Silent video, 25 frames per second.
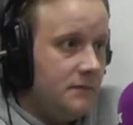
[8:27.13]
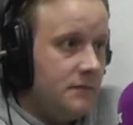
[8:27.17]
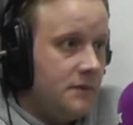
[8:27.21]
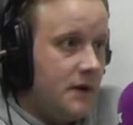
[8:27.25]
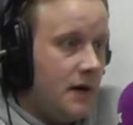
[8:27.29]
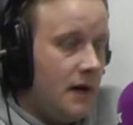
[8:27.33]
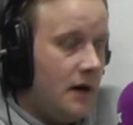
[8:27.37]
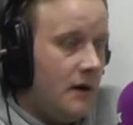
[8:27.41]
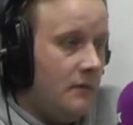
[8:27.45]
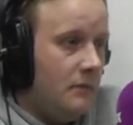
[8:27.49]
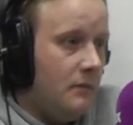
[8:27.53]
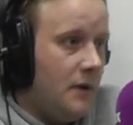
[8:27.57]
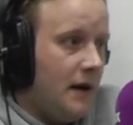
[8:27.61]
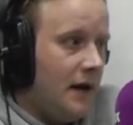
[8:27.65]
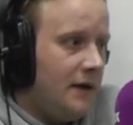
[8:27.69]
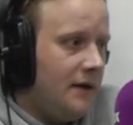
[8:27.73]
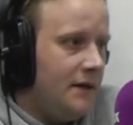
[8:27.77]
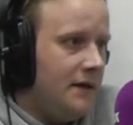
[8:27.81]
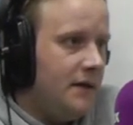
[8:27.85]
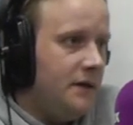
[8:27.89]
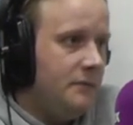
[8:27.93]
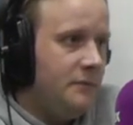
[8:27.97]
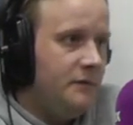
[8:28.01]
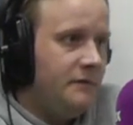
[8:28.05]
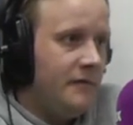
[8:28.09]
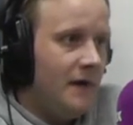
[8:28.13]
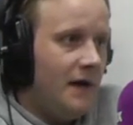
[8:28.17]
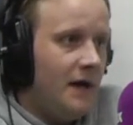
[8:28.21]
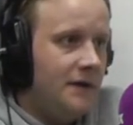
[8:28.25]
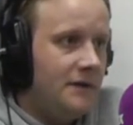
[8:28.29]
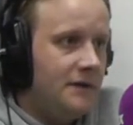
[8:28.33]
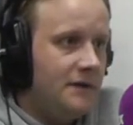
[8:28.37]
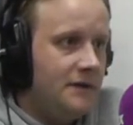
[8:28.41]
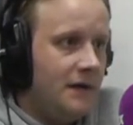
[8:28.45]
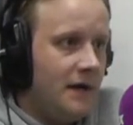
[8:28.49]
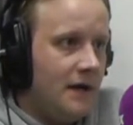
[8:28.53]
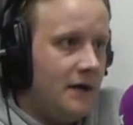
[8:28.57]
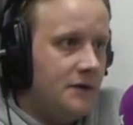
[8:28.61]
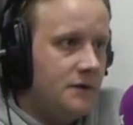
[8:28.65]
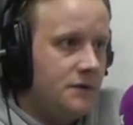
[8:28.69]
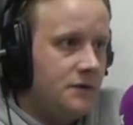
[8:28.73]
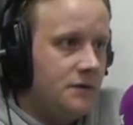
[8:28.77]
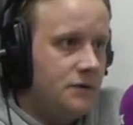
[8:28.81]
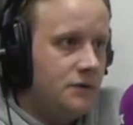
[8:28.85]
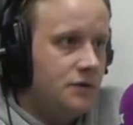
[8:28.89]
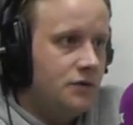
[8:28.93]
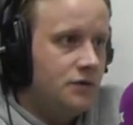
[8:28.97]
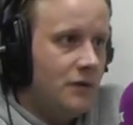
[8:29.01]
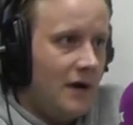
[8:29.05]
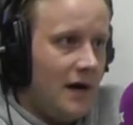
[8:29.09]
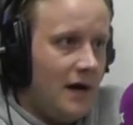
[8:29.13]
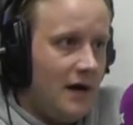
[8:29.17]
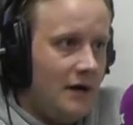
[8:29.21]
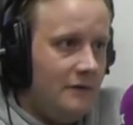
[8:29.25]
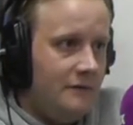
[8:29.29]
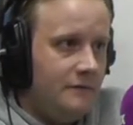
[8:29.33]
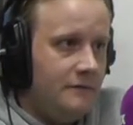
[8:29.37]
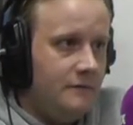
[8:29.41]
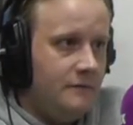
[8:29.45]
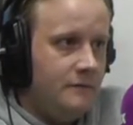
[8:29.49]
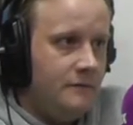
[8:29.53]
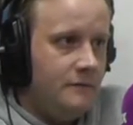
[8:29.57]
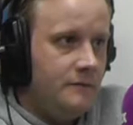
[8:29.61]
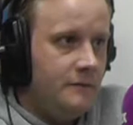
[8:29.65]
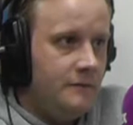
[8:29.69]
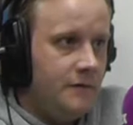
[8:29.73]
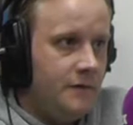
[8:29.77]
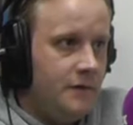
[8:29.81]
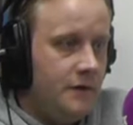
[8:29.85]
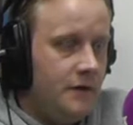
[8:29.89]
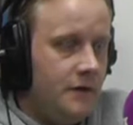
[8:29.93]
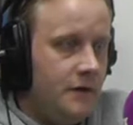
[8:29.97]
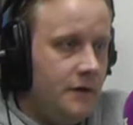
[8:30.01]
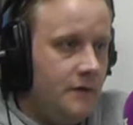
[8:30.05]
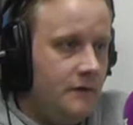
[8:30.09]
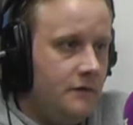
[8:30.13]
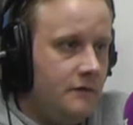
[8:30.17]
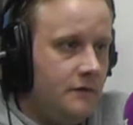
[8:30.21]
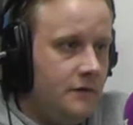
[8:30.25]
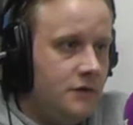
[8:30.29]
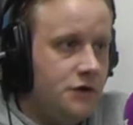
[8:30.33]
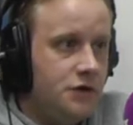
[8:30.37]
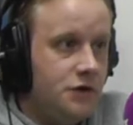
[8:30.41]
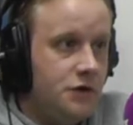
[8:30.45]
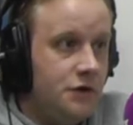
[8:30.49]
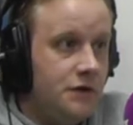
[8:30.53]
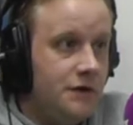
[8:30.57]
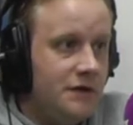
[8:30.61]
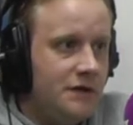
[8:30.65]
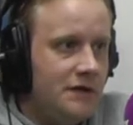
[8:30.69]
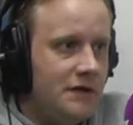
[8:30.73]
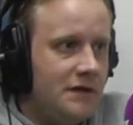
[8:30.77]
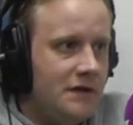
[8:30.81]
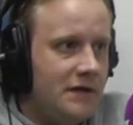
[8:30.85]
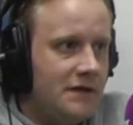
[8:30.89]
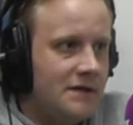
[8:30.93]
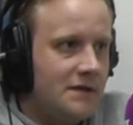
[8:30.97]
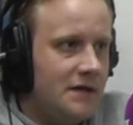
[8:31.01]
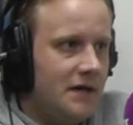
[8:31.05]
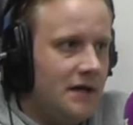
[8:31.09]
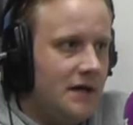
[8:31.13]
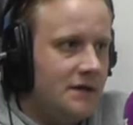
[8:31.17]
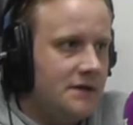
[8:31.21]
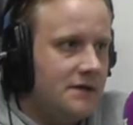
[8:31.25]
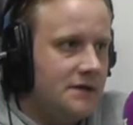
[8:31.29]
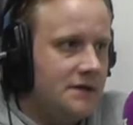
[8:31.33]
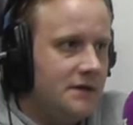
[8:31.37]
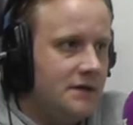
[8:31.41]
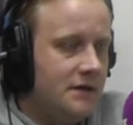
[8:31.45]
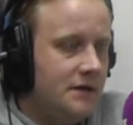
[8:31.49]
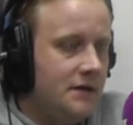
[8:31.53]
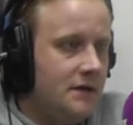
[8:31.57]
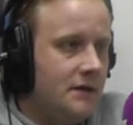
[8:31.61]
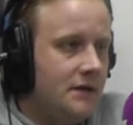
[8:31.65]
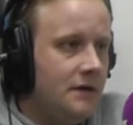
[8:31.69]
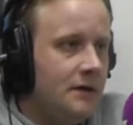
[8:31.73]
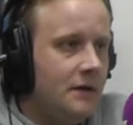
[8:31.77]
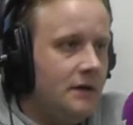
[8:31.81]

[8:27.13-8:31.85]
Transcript: um, and he provided that sort of drive for the juniors in that side to